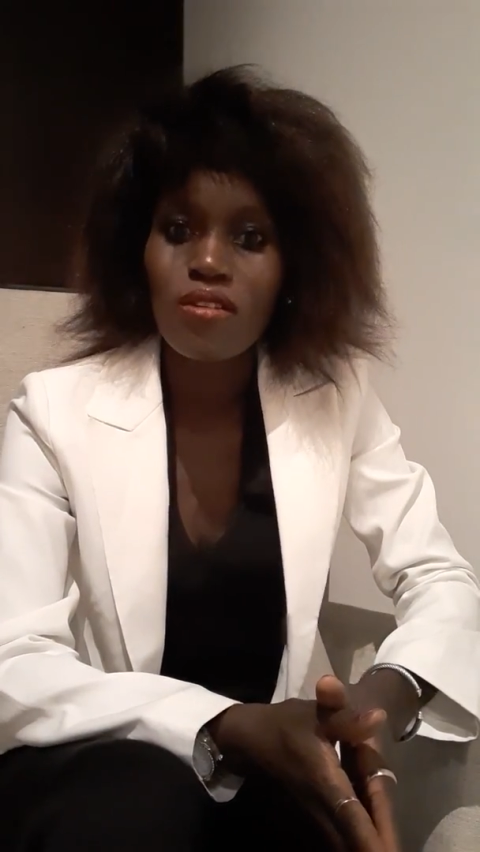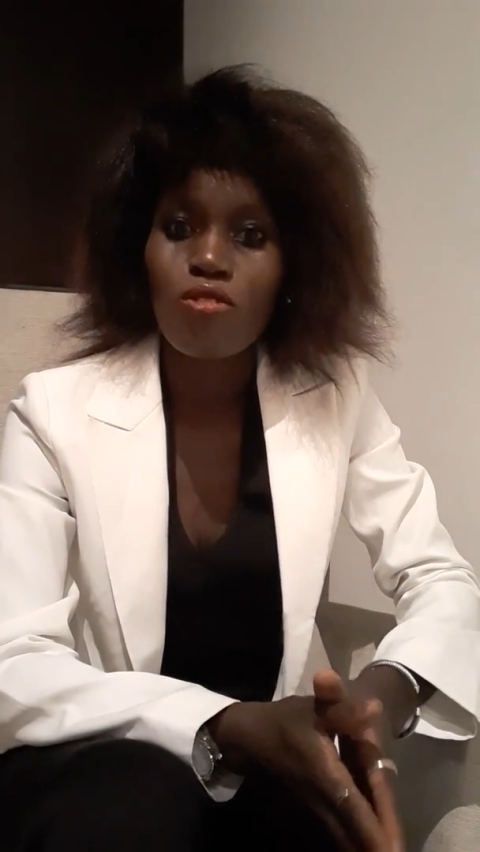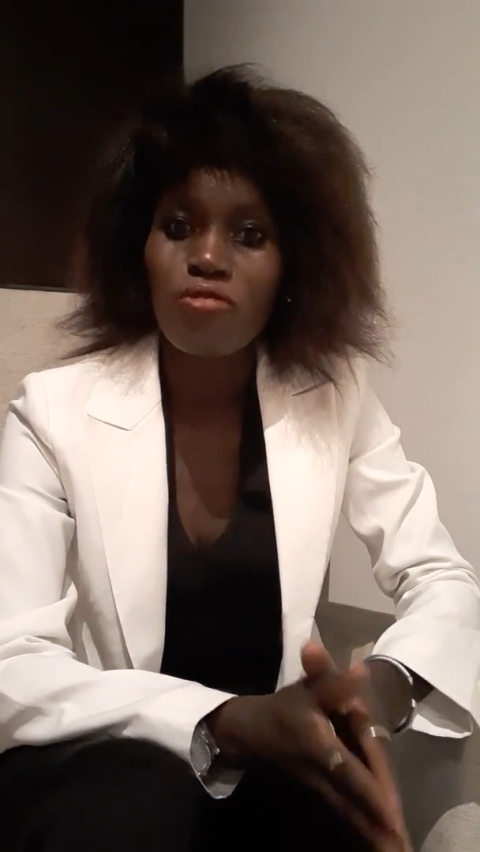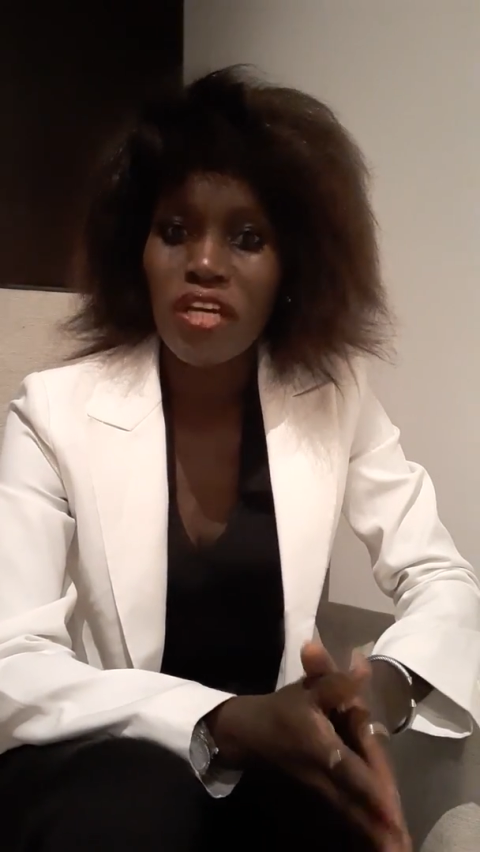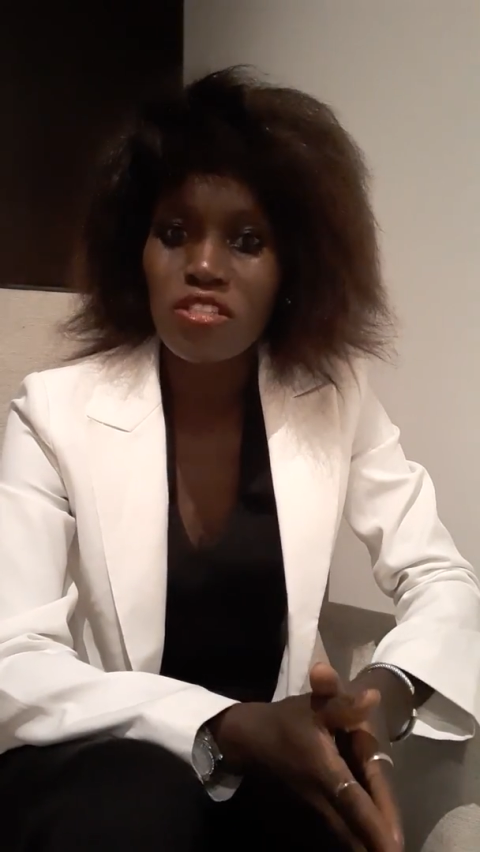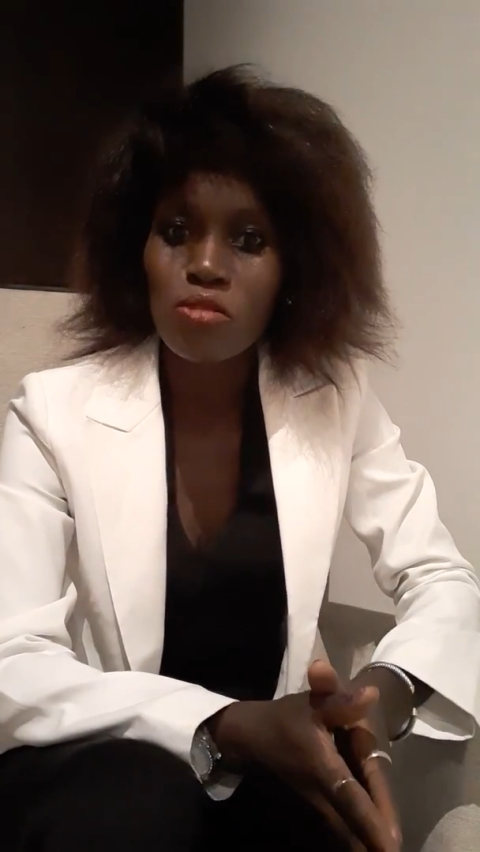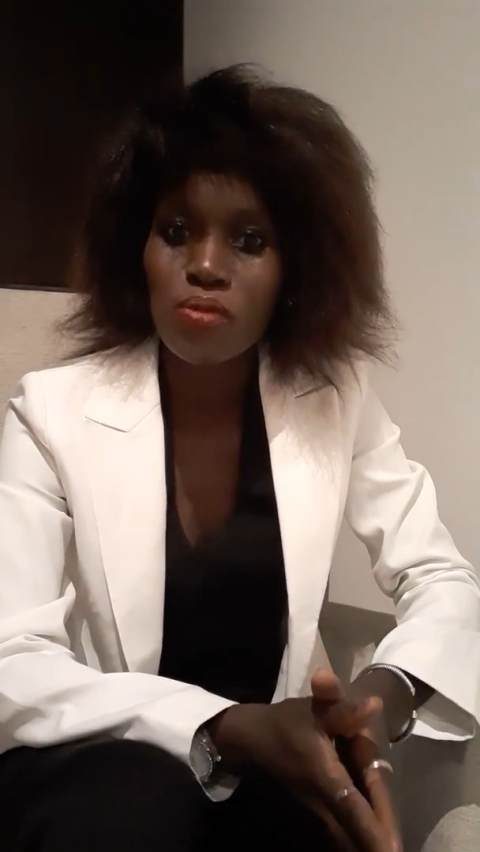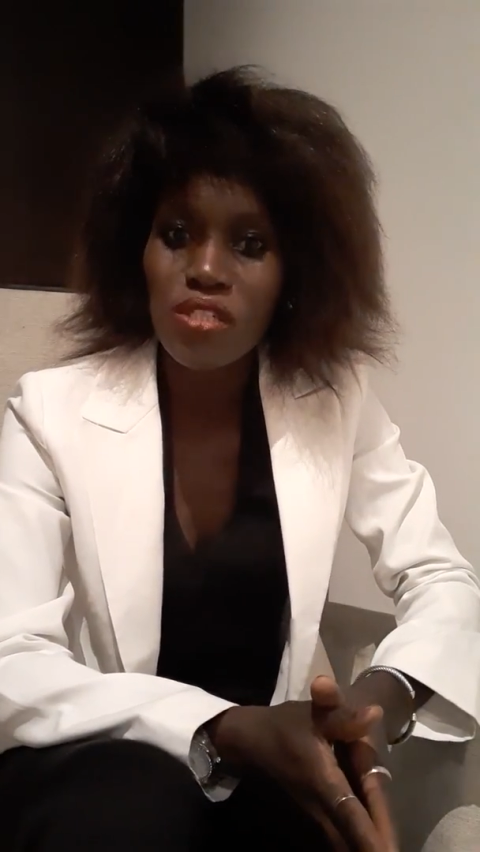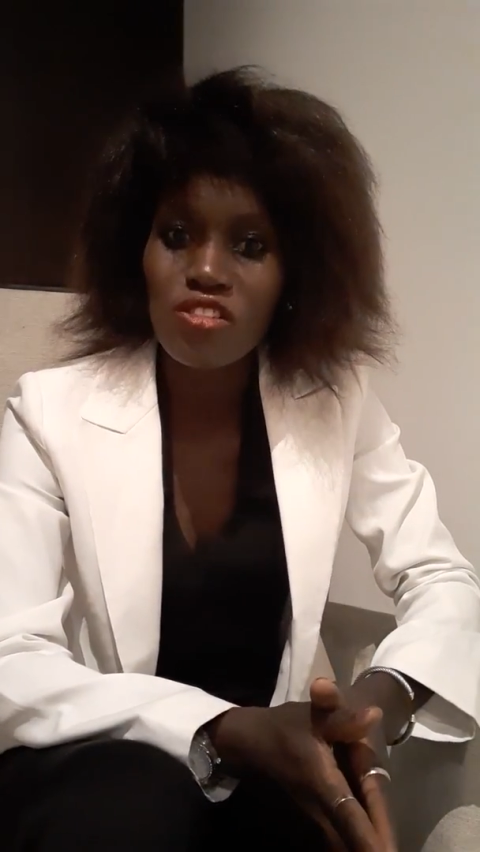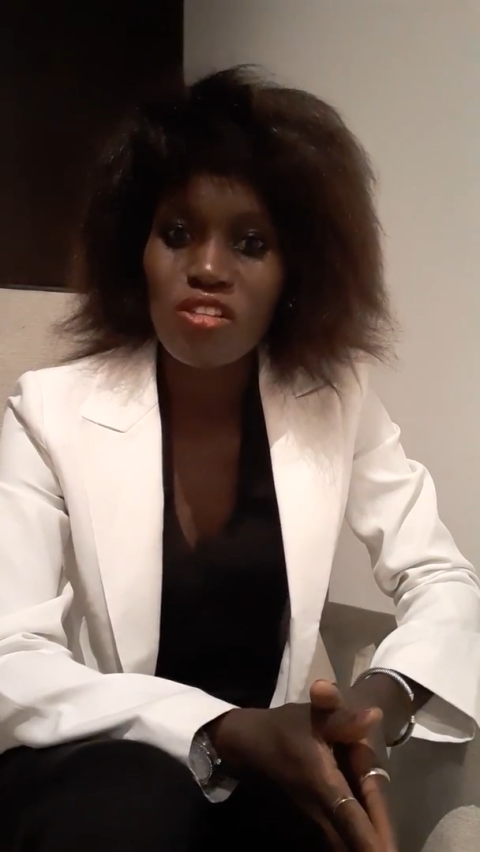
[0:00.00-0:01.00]
of hate
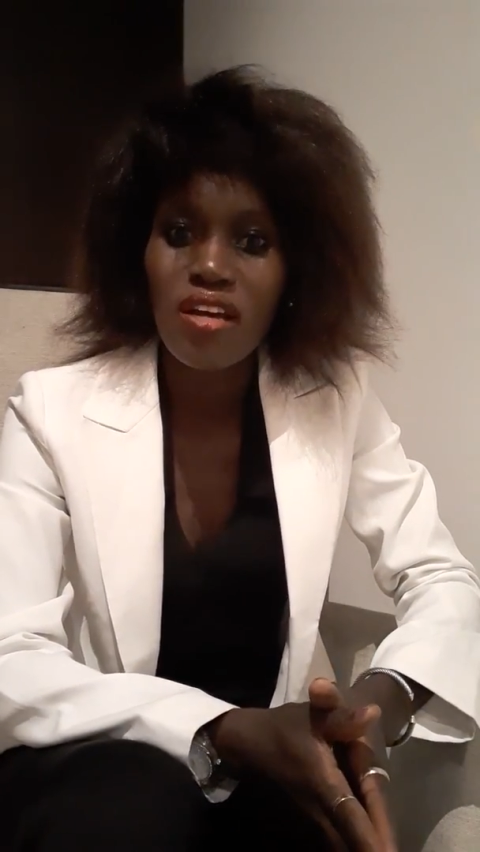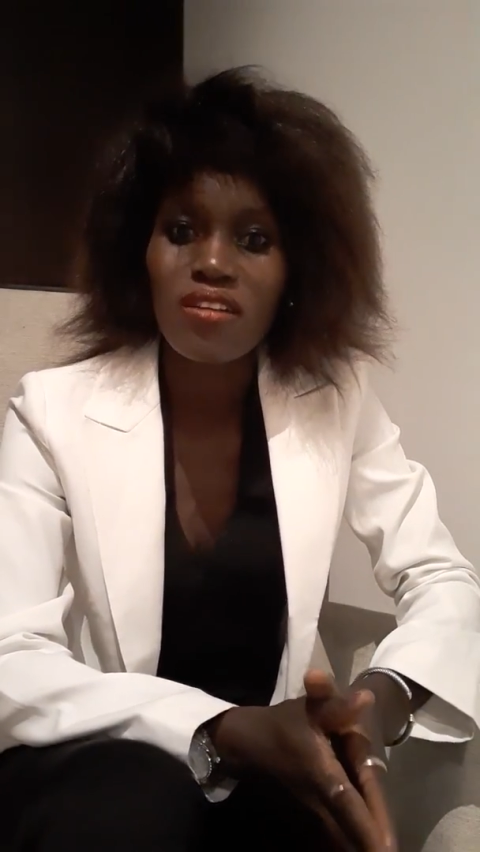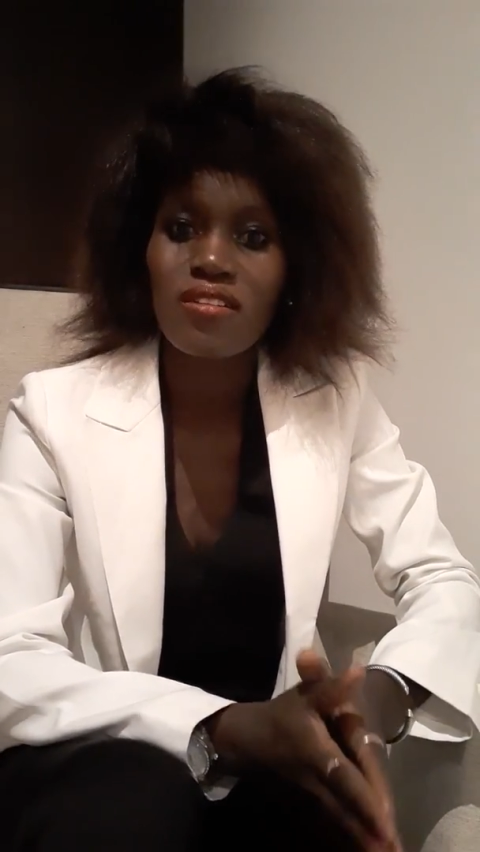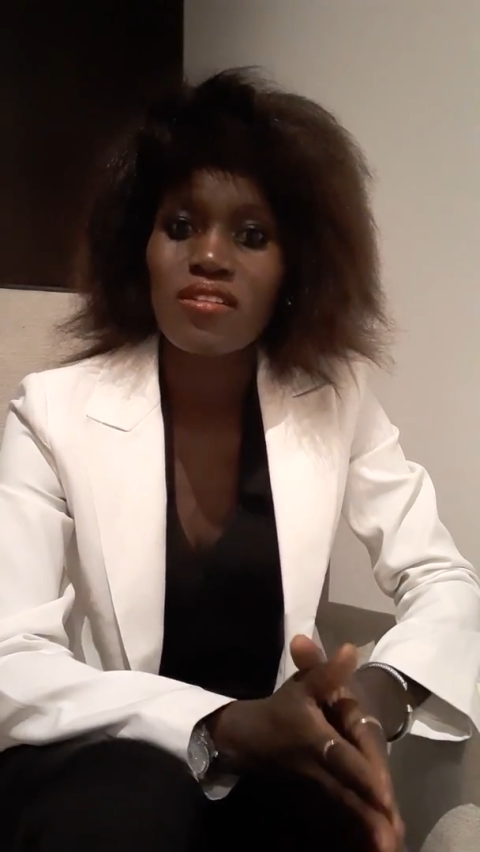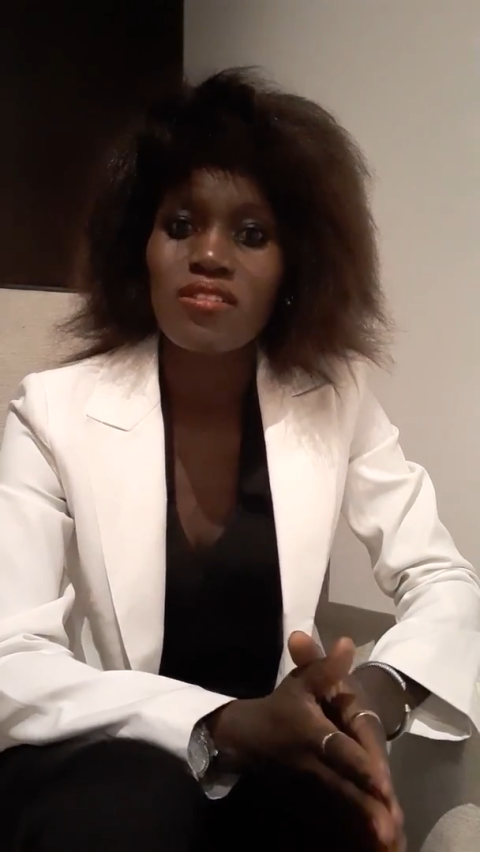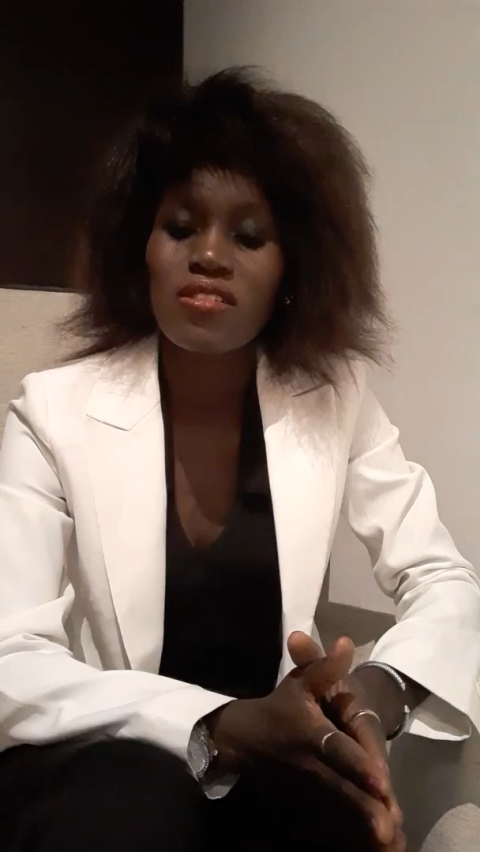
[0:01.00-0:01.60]
speech and uh,